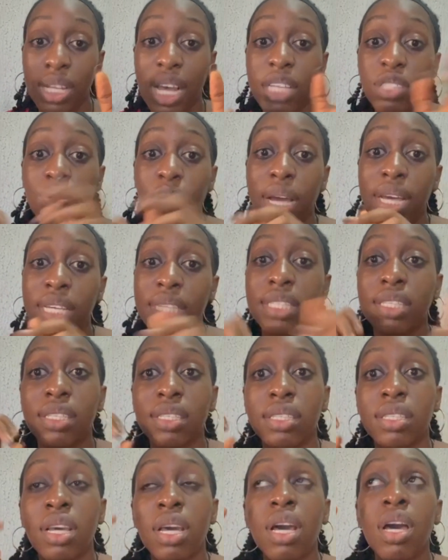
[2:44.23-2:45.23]
That's why it
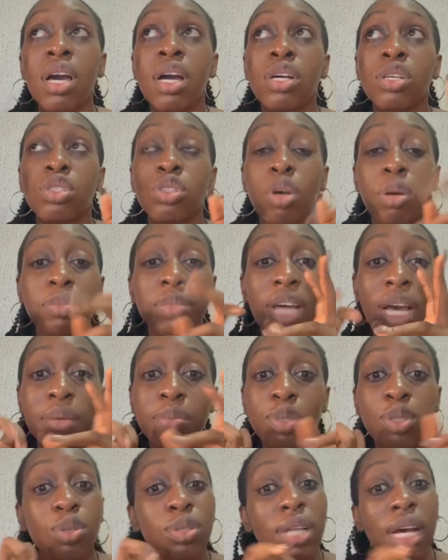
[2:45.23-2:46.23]
is
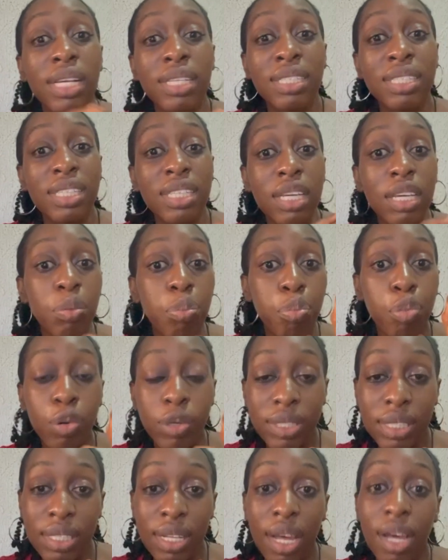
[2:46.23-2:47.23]
sometimes known as the
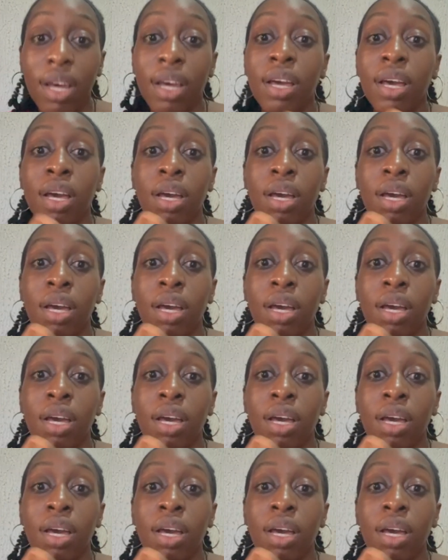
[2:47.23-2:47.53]
imposter,